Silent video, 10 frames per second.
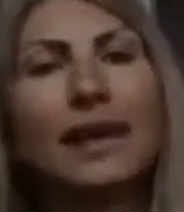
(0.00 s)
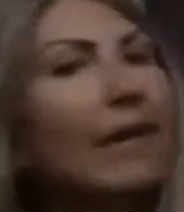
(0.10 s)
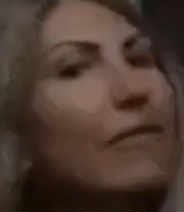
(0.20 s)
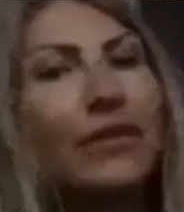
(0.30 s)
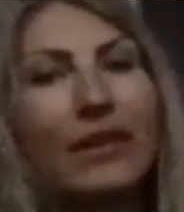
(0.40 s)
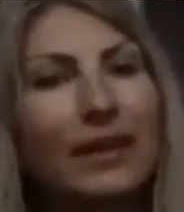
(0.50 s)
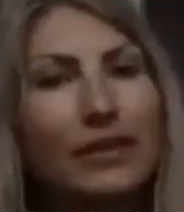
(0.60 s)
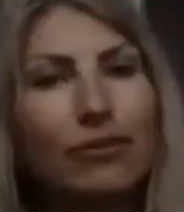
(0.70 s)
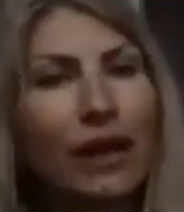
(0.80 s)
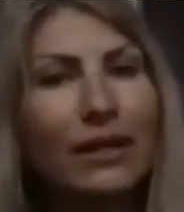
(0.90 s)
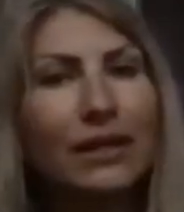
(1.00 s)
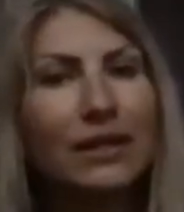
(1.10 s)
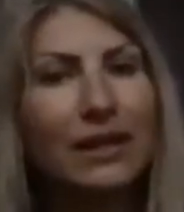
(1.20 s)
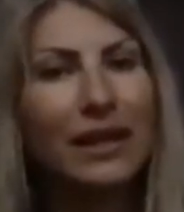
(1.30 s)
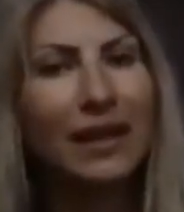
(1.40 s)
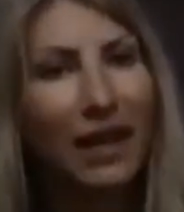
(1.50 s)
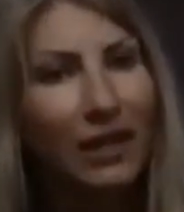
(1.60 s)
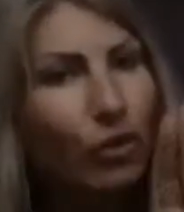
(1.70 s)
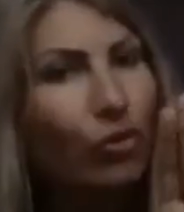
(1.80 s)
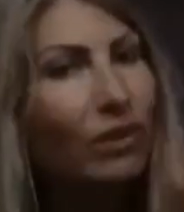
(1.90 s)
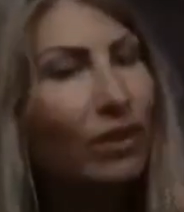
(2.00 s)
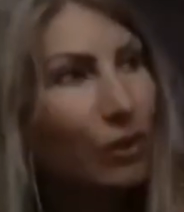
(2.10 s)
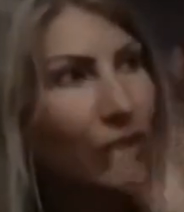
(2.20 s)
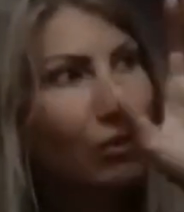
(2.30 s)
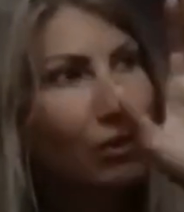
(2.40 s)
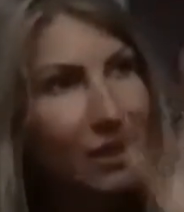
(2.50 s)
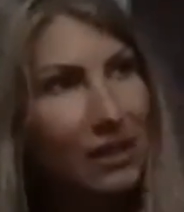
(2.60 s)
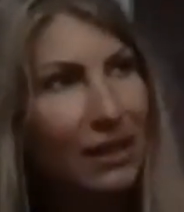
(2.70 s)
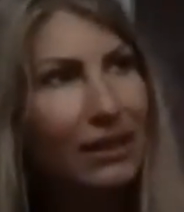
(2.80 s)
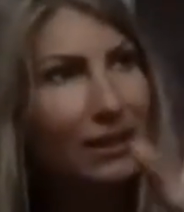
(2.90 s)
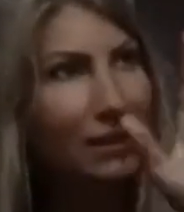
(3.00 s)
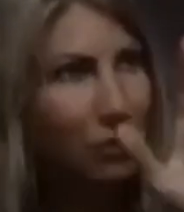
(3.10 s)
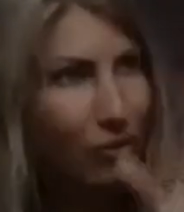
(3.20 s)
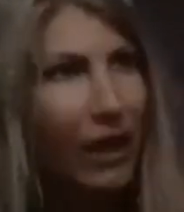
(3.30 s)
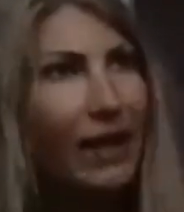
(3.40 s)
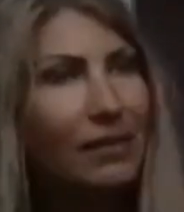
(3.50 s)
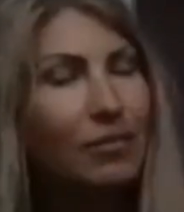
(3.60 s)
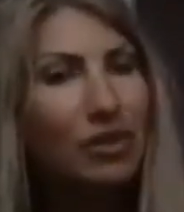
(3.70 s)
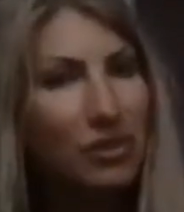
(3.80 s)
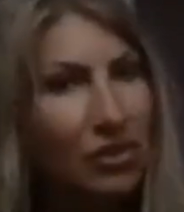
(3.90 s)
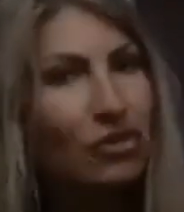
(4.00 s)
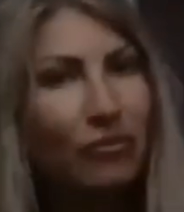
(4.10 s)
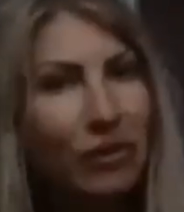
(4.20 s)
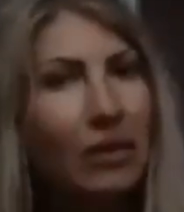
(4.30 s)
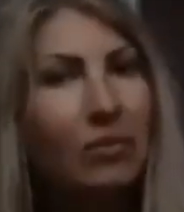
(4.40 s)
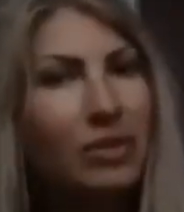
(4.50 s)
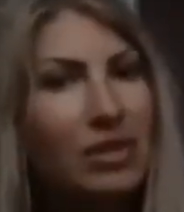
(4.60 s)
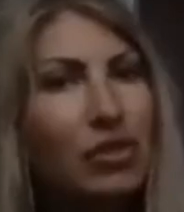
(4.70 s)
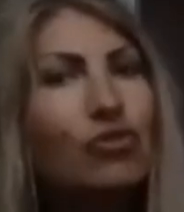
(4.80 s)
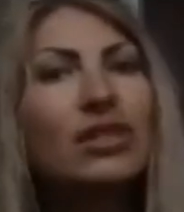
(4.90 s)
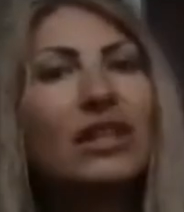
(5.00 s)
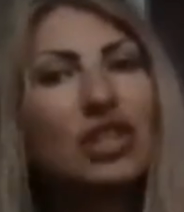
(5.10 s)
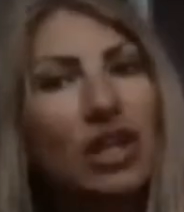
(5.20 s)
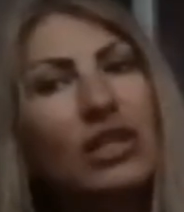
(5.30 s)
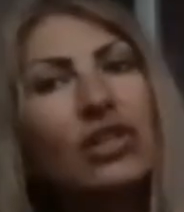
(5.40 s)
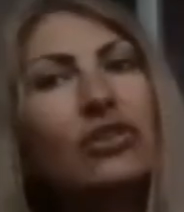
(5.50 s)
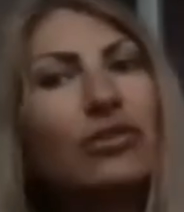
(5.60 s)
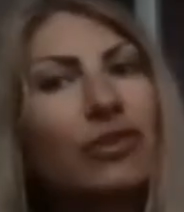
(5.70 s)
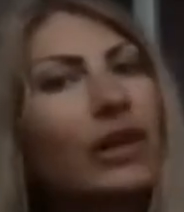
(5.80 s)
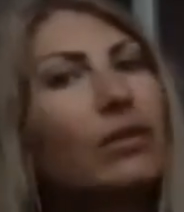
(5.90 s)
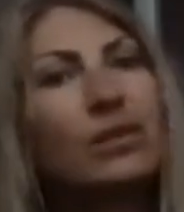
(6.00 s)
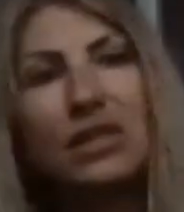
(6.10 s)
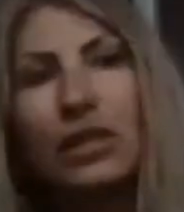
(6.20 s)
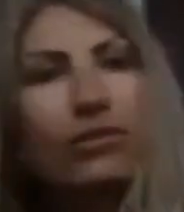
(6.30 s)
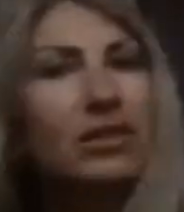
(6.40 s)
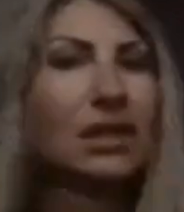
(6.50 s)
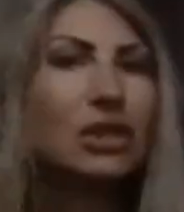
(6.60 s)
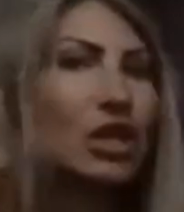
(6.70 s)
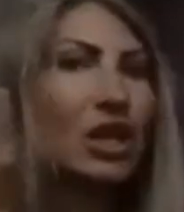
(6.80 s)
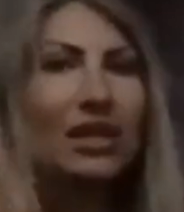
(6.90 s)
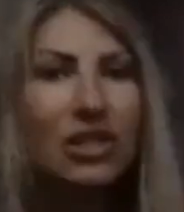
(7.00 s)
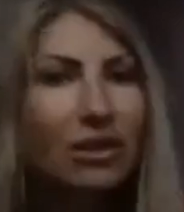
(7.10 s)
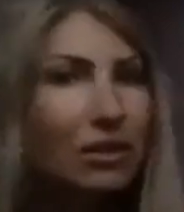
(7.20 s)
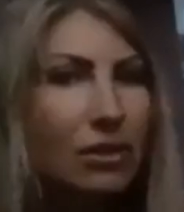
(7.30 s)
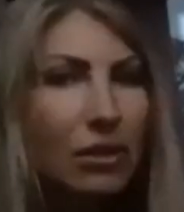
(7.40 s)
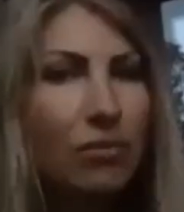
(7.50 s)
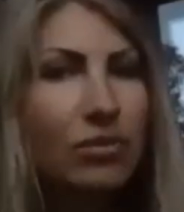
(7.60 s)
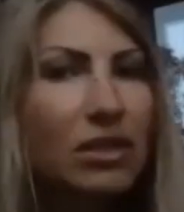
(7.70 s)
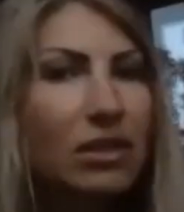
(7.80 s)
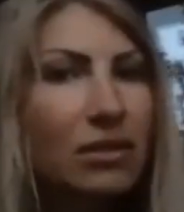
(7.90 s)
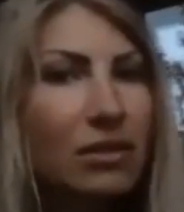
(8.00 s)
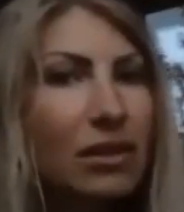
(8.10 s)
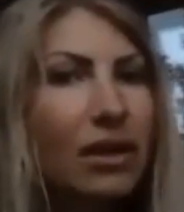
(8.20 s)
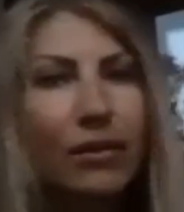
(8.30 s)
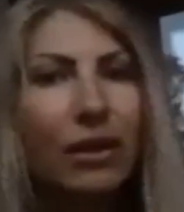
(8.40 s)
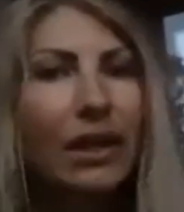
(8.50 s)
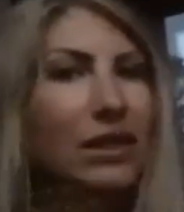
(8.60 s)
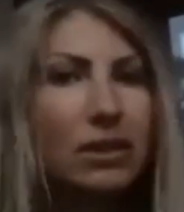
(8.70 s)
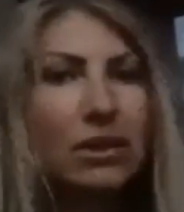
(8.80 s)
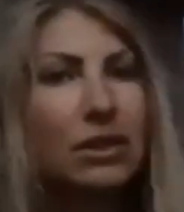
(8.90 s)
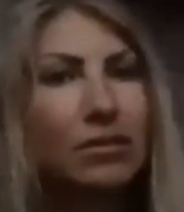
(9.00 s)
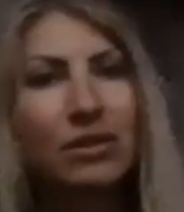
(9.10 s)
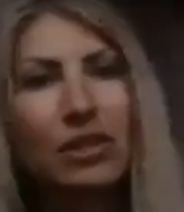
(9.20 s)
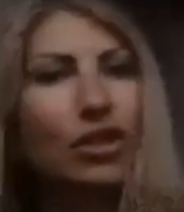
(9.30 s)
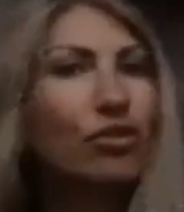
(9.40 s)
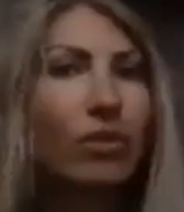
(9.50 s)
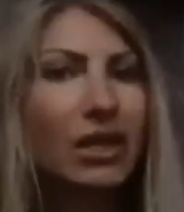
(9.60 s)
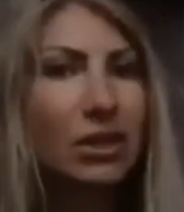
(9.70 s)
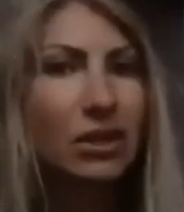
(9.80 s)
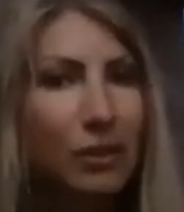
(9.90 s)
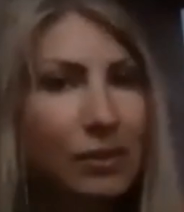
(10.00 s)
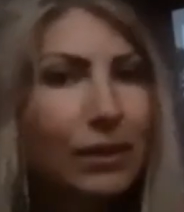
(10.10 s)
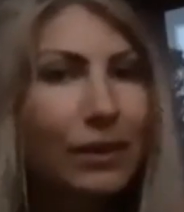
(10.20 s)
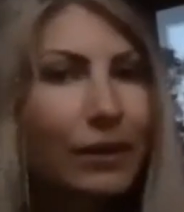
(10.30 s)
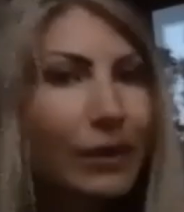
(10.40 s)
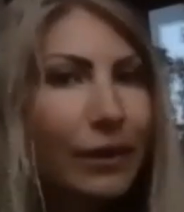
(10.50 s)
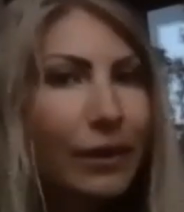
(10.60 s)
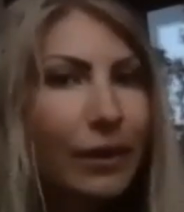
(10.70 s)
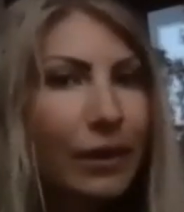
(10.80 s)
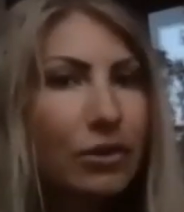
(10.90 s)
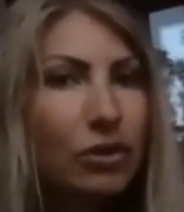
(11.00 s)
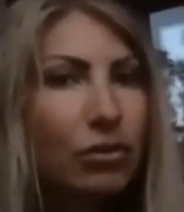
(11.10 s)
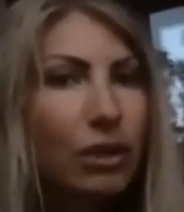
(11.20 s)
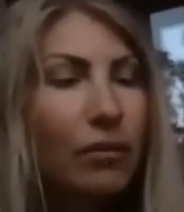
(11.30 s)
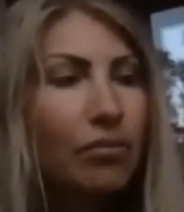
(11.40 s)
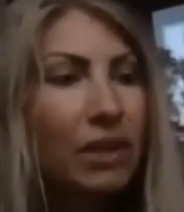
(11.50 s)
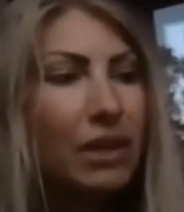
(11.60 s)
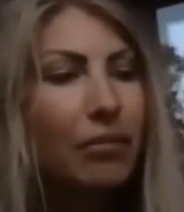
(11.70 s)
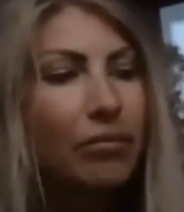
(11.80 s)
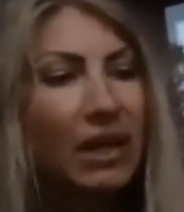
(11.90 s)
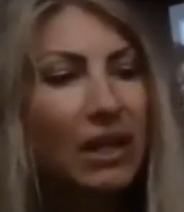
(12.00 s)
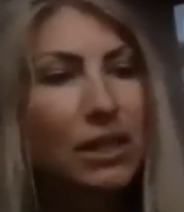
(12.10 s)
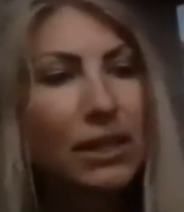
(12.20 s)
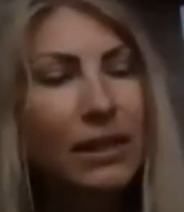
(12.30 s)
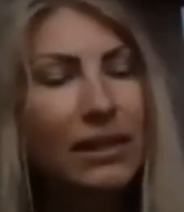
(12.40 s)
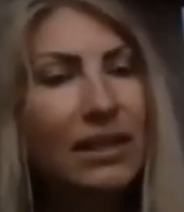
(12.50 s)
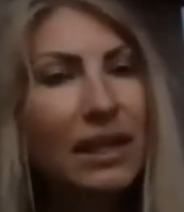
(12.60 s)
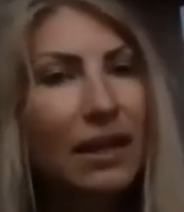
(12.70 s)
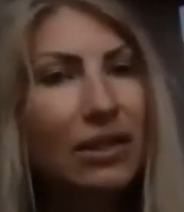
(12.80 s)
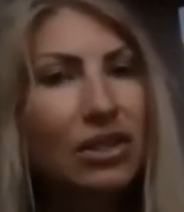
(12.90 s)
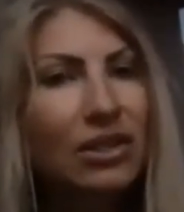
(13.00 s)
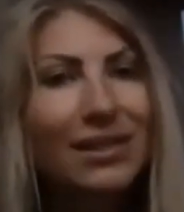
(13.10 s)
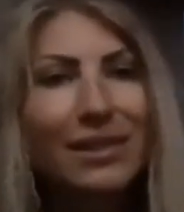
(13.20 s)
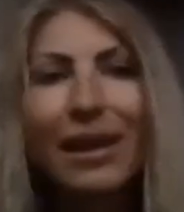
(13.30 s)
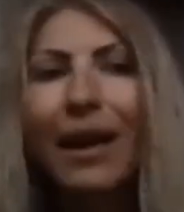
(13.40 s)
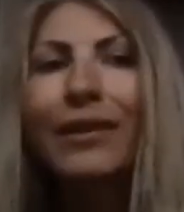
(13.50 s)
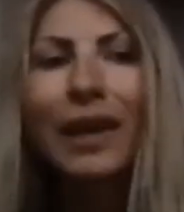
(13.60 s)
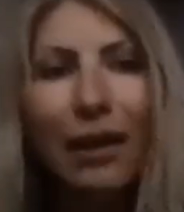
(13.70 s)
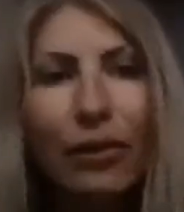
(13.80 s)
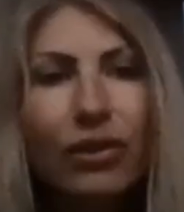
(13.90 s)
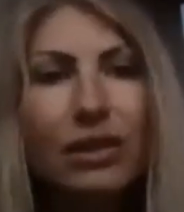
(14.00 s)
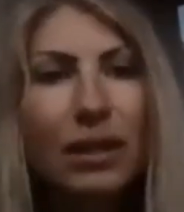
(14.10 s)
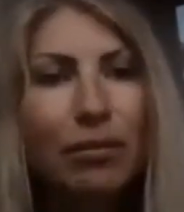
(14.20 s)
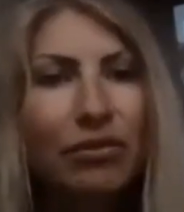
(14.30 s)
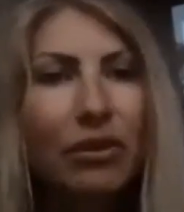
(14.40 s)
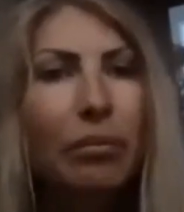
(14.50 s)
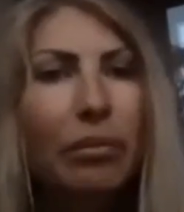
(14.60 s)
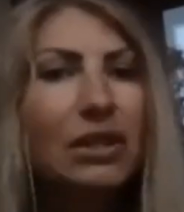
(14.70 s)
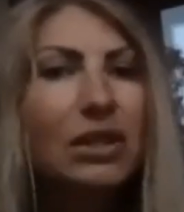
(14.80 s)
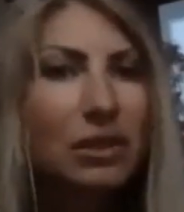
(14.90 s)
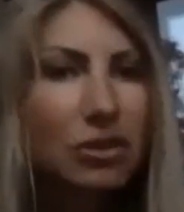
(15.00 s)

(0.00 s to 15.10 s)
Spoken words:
Everything is right. And only when you understand that it's right, because it's your frequency, you start changing your frequency, you start changing the circumstances, relationships, situations. So be compassionately detached. This is unhealthy type of compassion